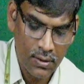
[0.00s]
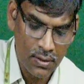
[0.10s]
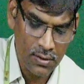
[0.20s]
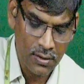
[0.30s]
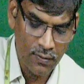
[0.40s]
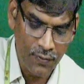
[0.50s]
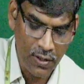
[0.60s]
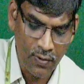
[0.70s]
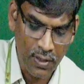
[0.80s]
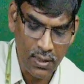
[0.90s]
this is the
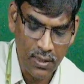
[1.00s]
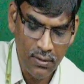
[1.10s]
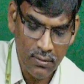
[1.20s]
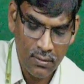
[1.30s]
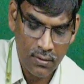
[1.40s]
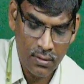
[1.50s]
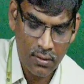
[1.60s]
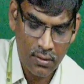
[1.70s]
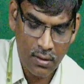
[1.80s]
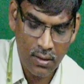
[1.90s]
field winding,
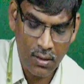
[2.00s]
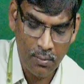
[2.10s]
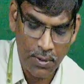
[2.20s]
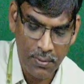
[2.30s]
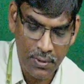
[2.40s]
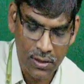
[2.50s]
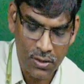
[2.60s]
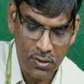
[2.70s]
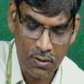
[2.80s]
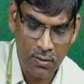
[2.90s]
maybe it
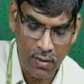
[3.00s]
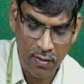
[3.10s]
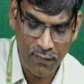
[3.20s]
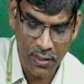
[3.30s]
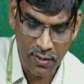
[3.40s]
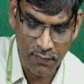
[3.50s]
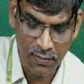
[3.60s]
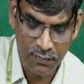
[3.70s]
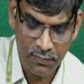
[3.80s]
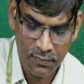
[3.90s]
is denoted F and
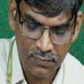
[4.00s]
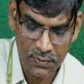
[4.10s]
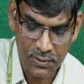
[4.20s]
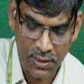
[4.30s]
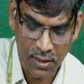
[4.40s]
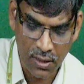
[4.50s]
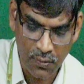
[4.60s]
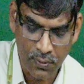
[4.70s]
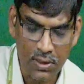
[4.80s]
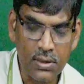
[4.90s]
FF,
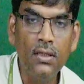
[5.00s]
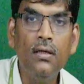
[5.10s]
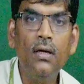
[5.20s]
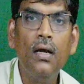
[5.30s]
general notation,